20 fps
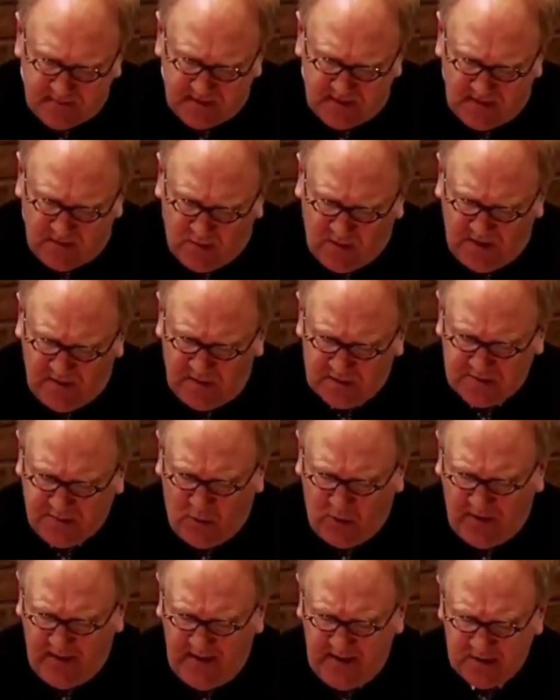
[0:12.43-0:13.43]
One of those
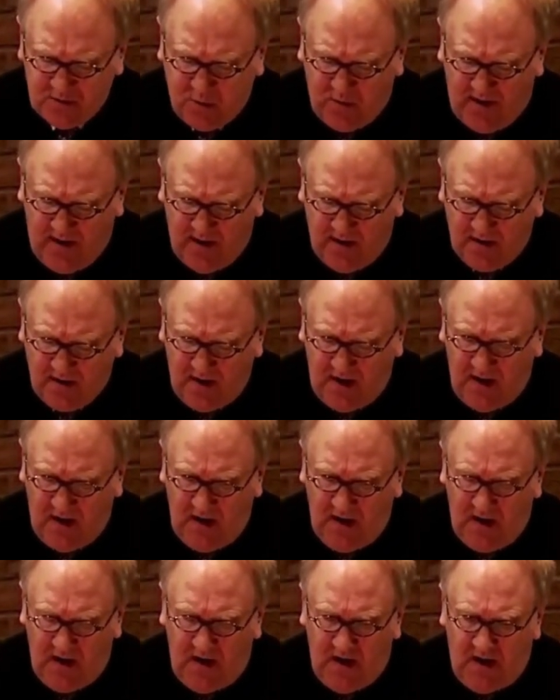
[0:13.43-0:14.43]
mornings where
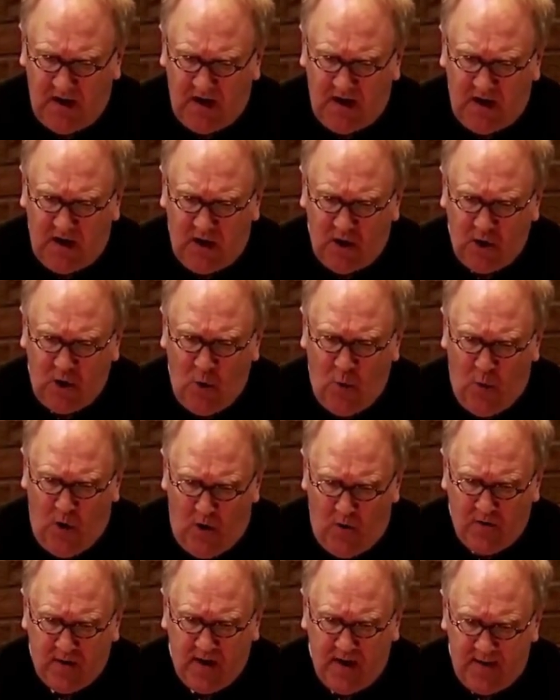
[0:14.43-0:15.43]
you
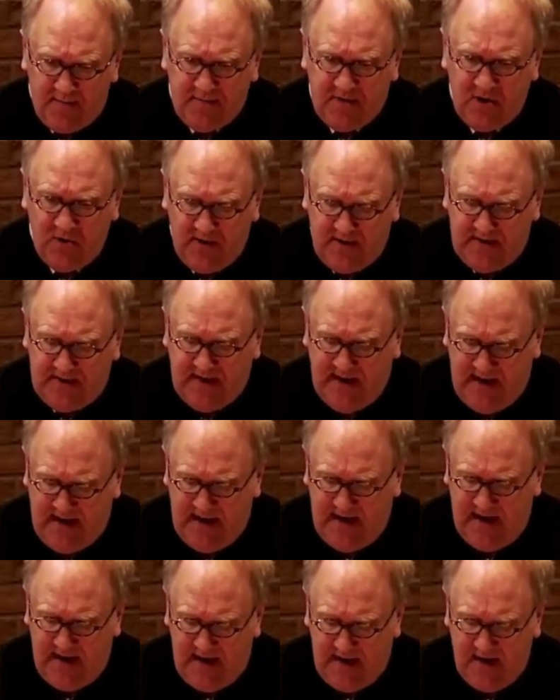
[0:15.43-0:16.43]
woke up to a
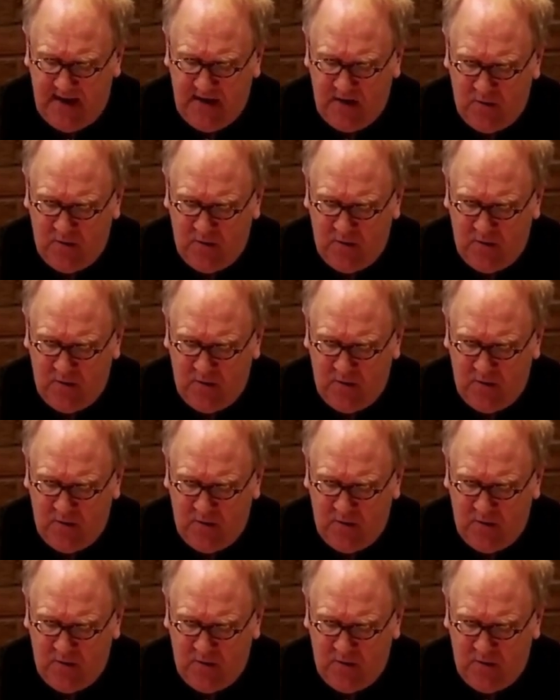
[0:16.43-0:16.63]
day